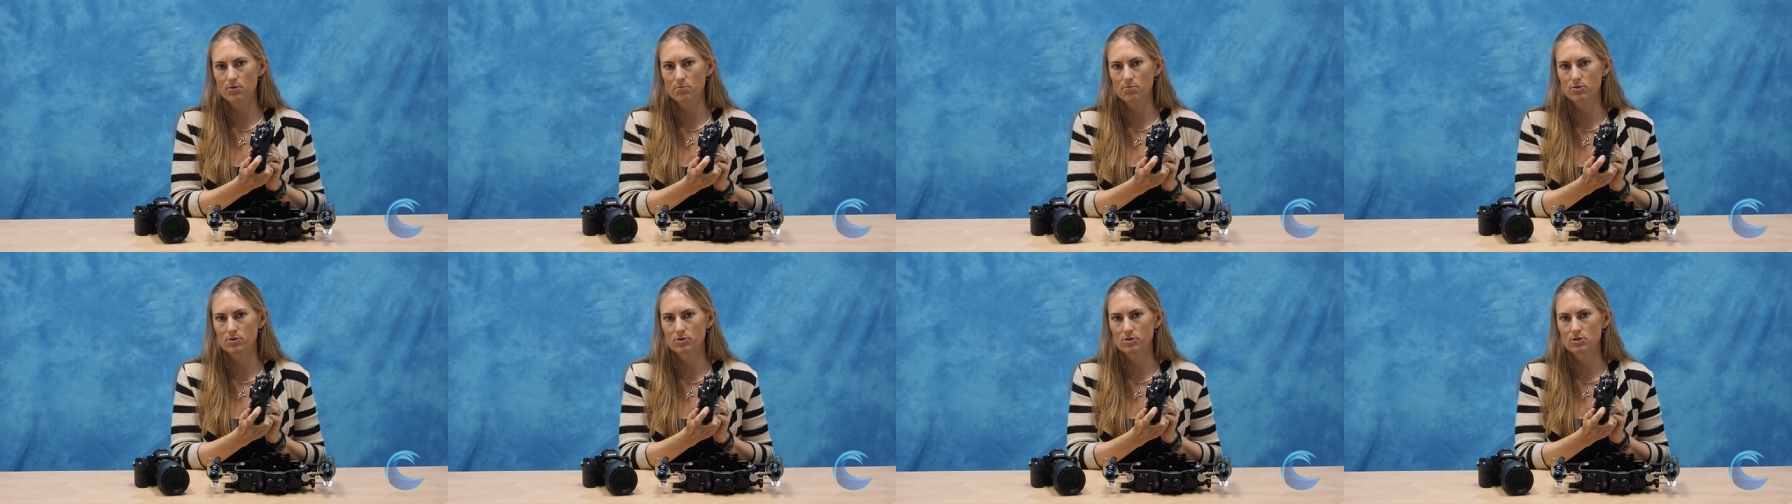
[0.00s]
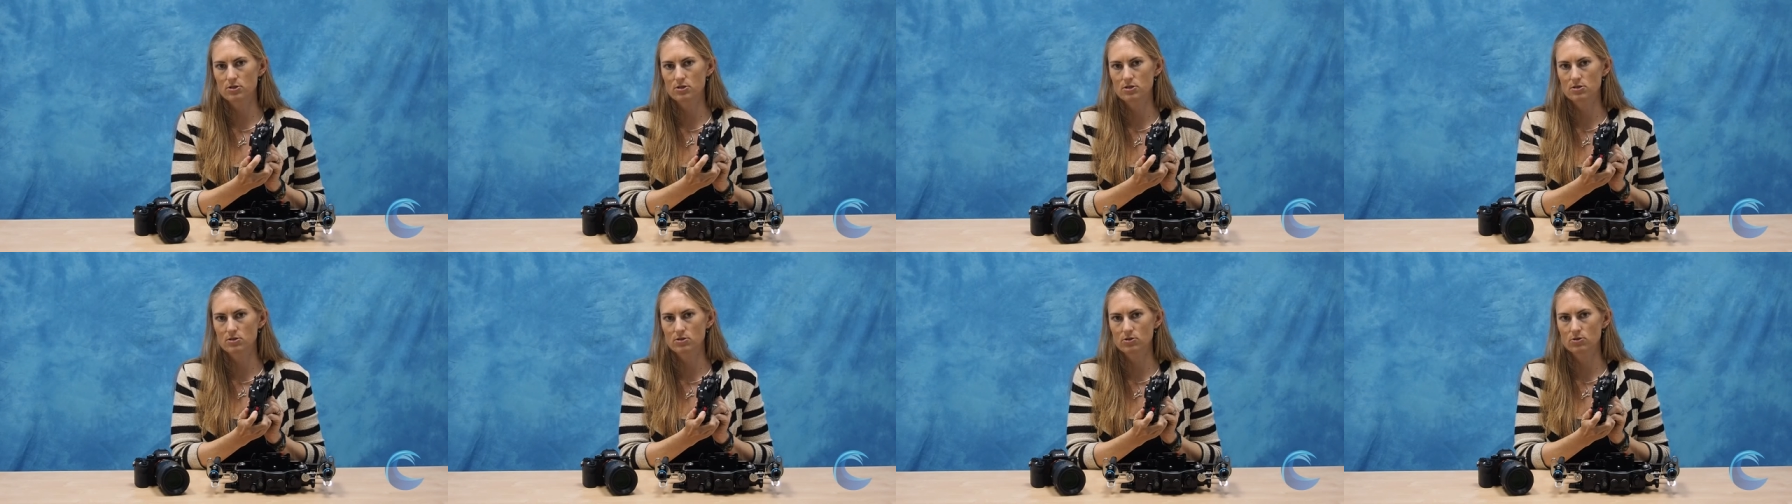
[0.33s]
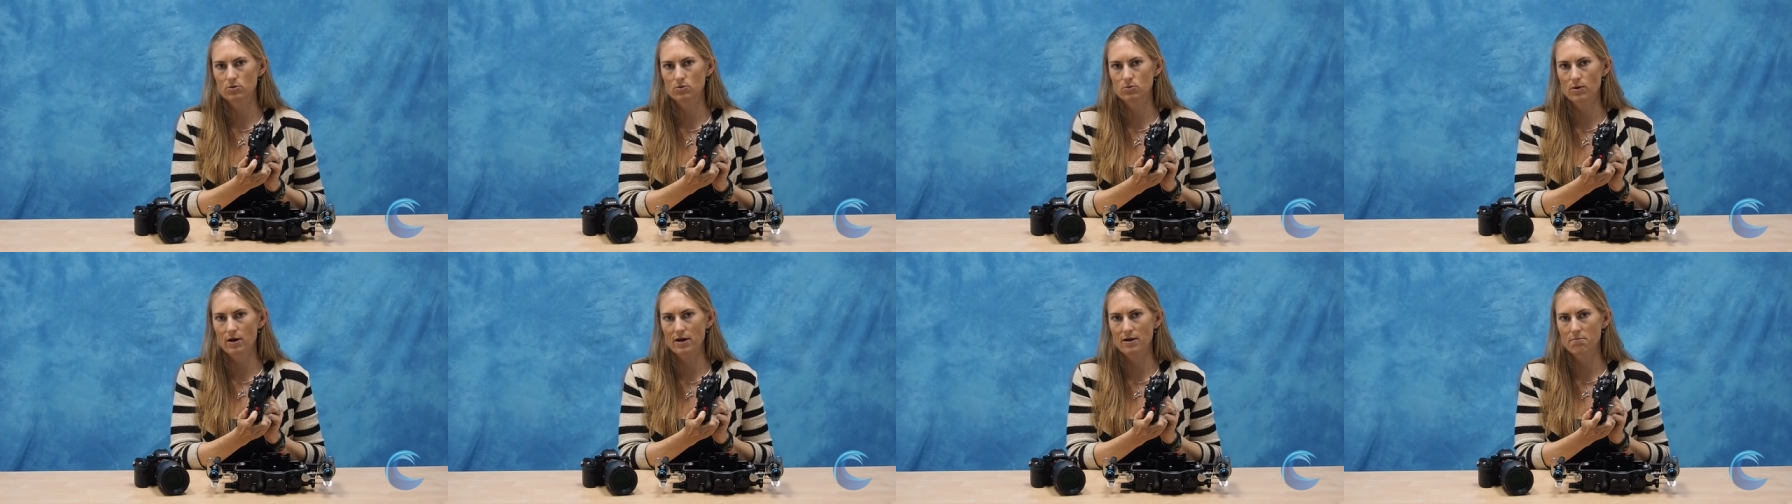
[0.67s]
push these
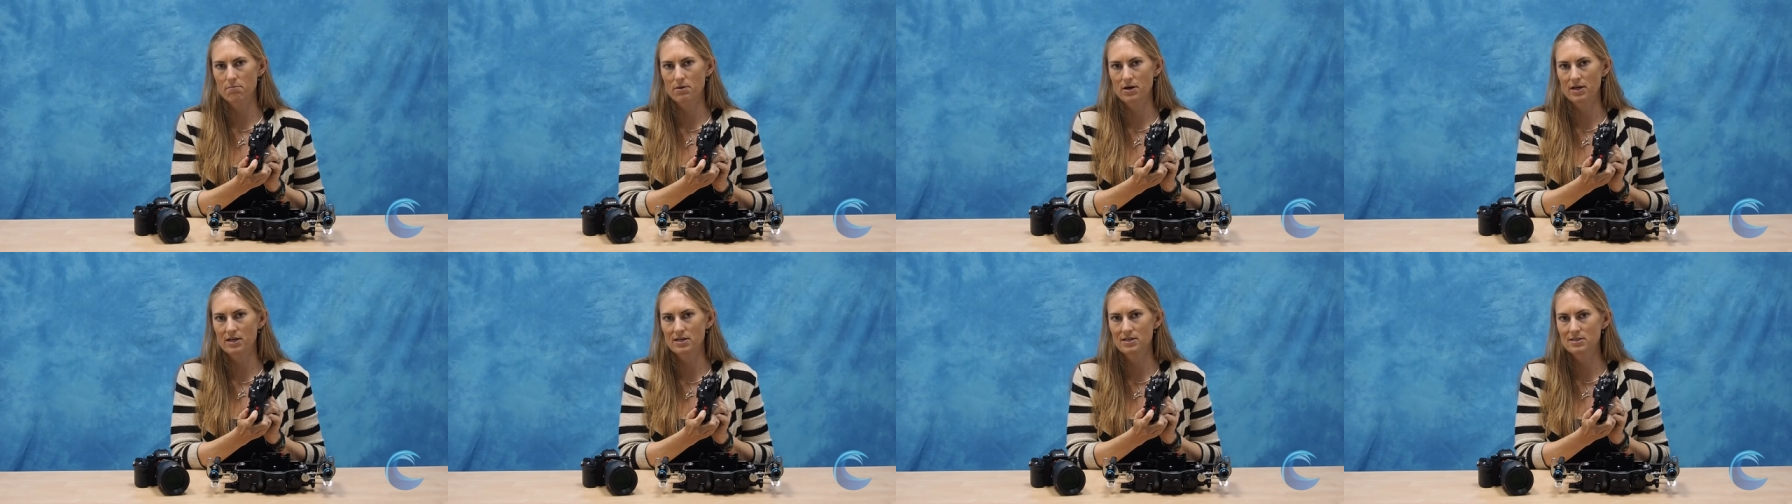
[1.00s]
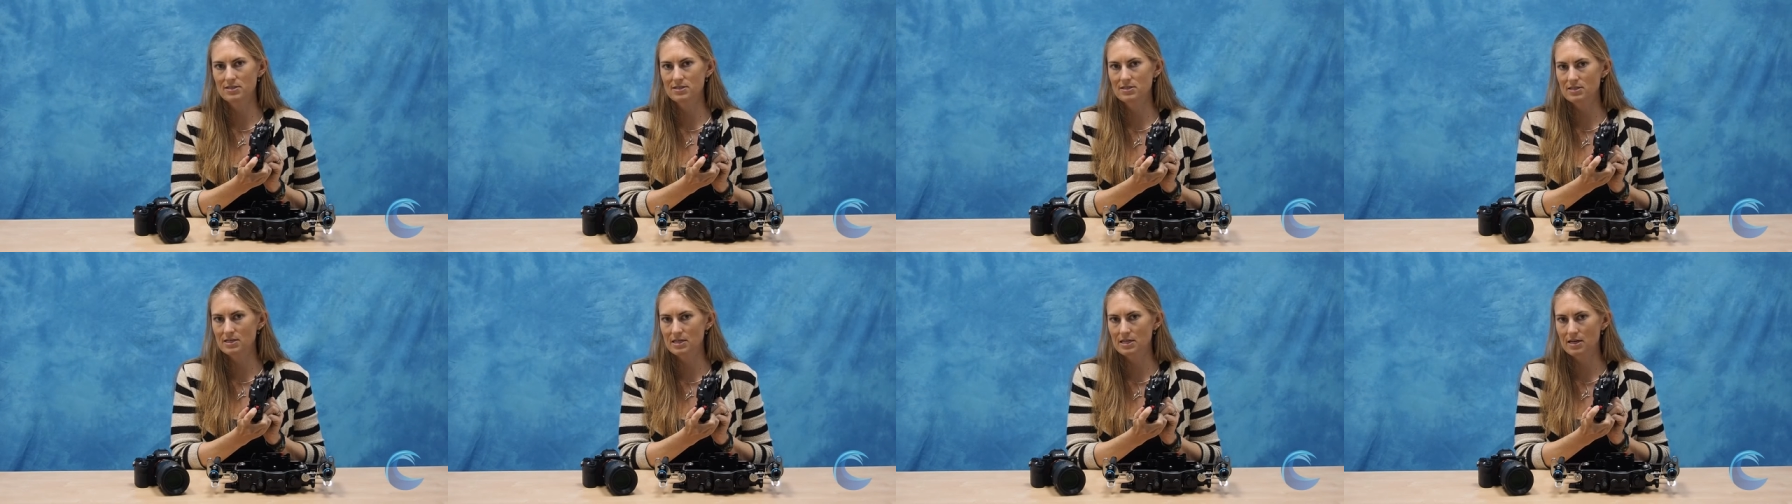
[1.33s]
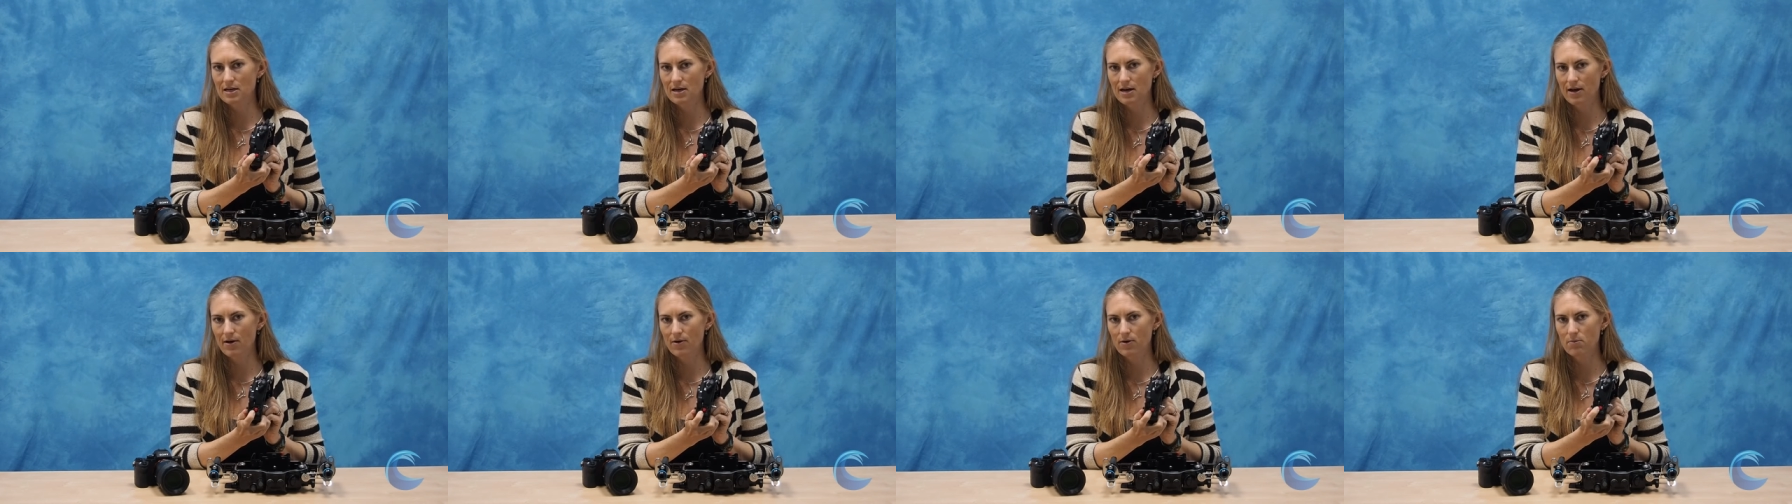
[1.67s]
little red buttons
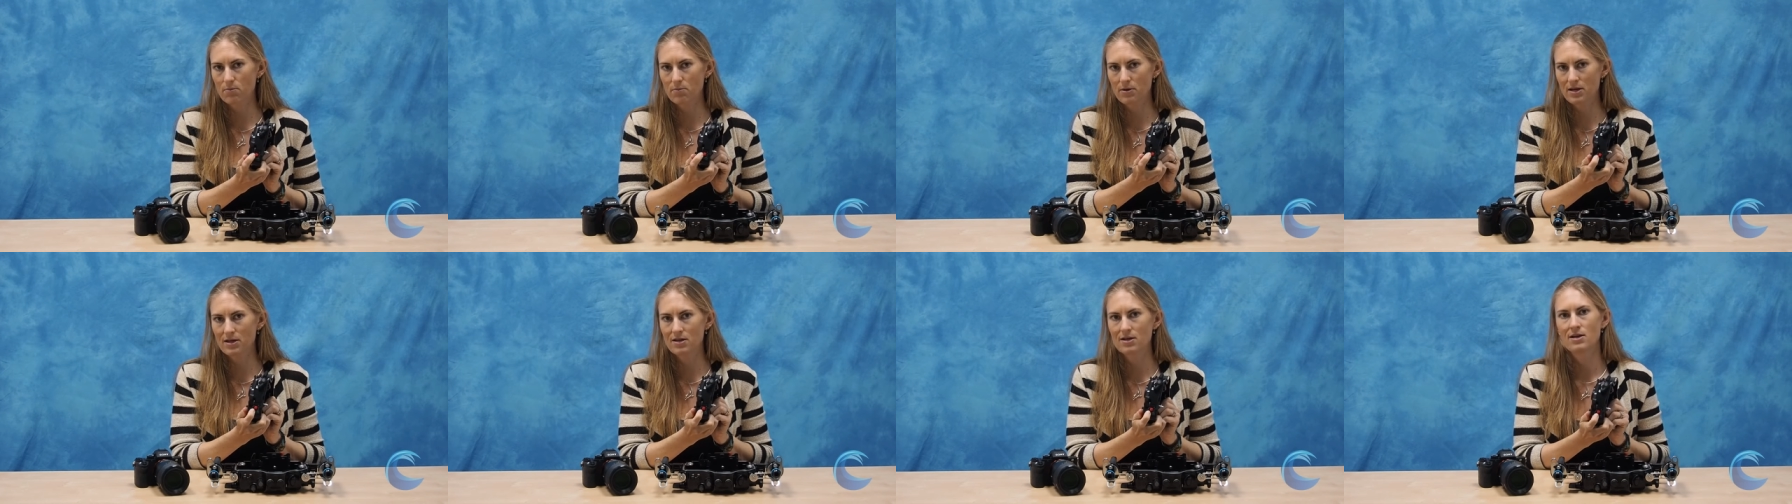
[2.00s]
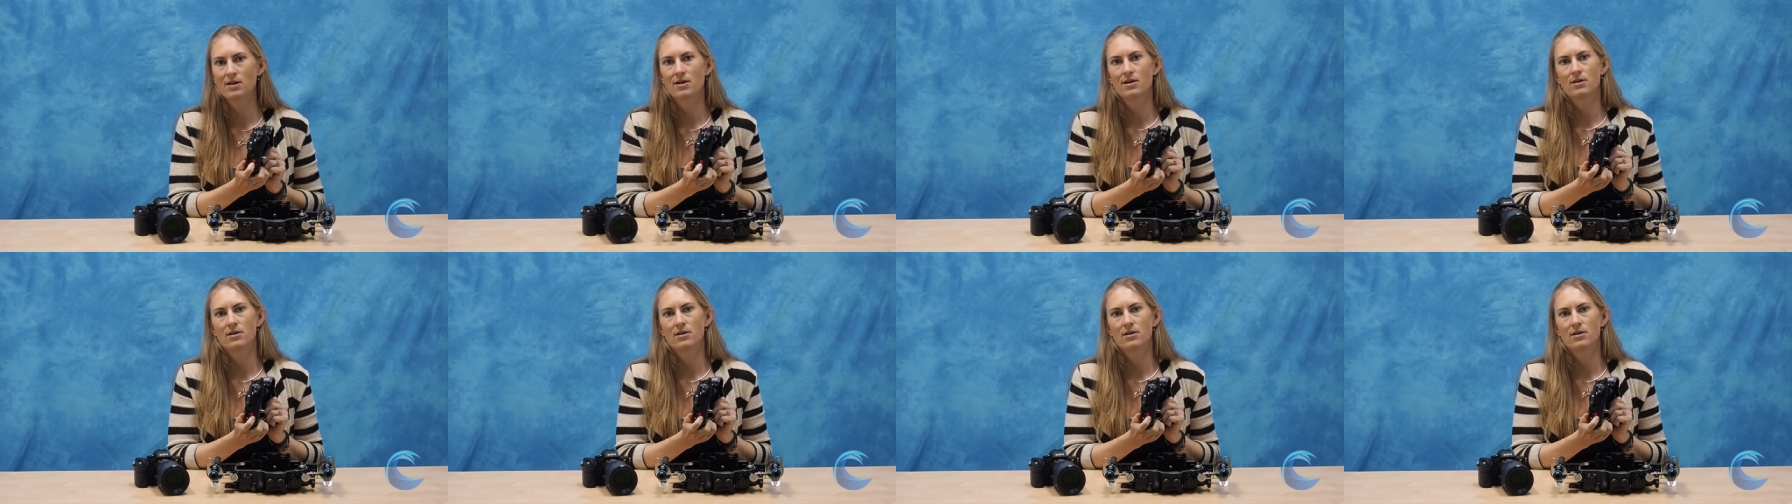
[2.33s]
in and out a bit